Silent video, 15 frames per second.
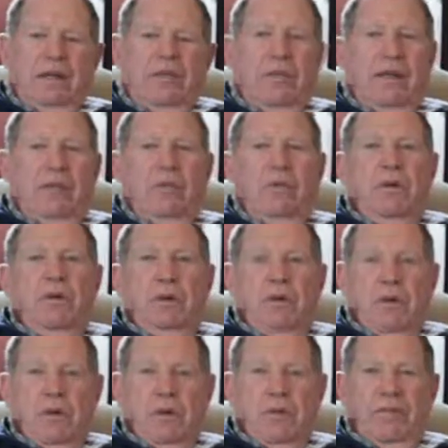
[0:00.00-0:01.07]

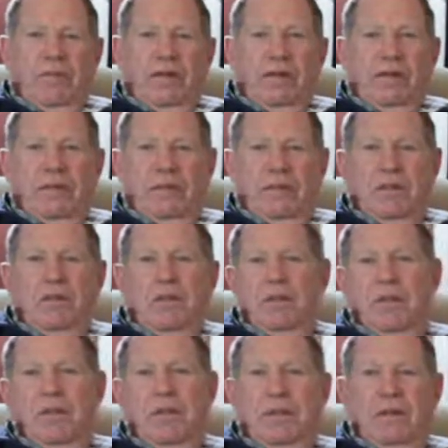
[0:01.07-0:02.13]
tranquility of the house that
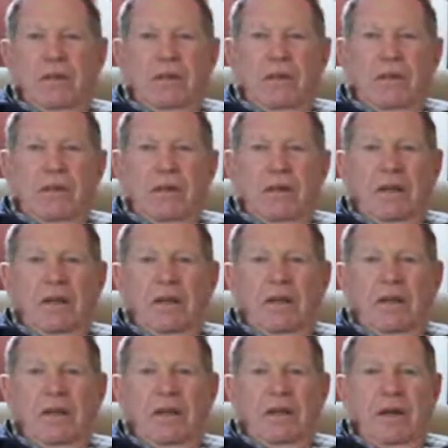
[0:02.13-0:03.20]
was built
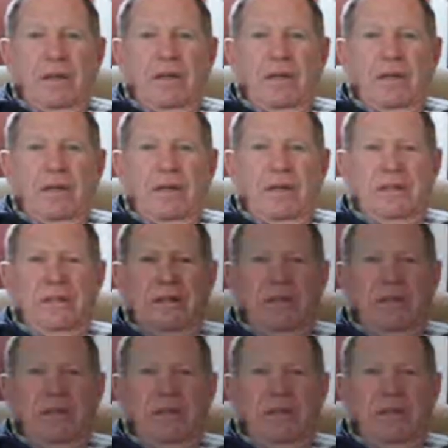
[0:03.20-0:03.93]
100 years